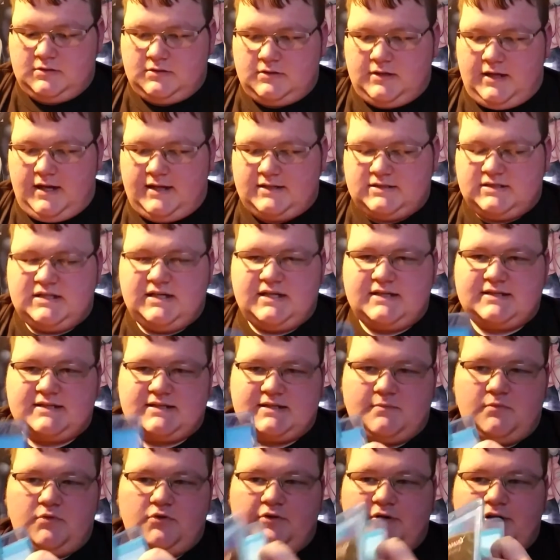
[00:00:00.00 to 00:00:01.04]
and it's
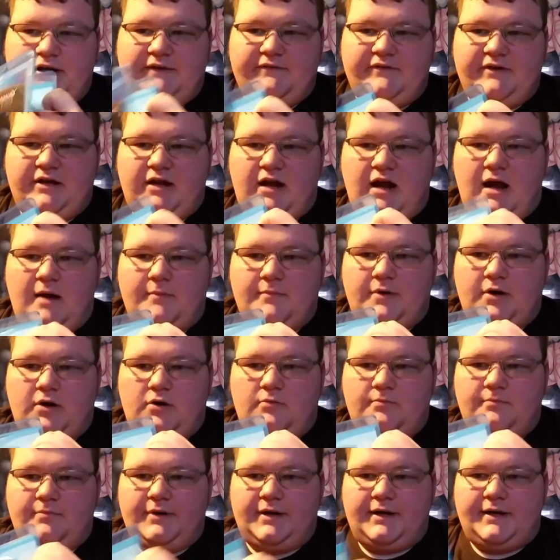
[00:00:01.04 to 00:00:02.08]
a Blu-ray DVD
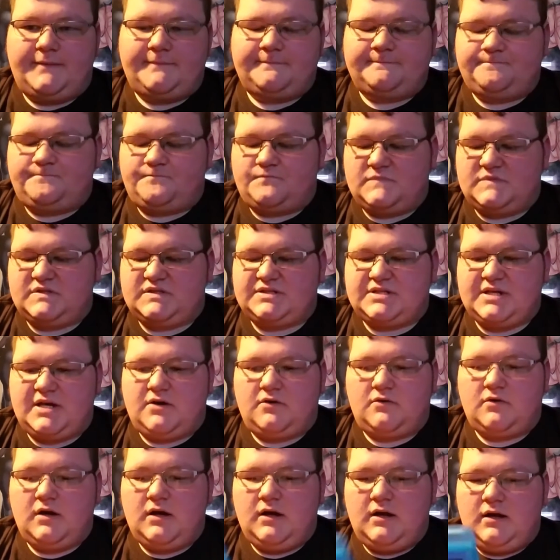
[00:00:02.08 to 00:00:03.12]
combo, but
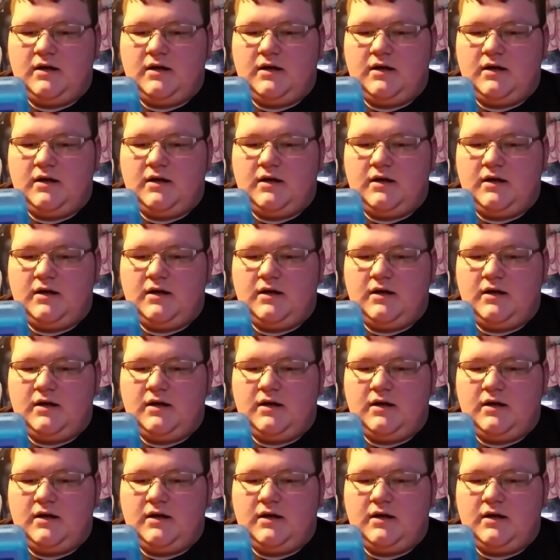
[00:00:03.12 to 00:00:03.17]
still.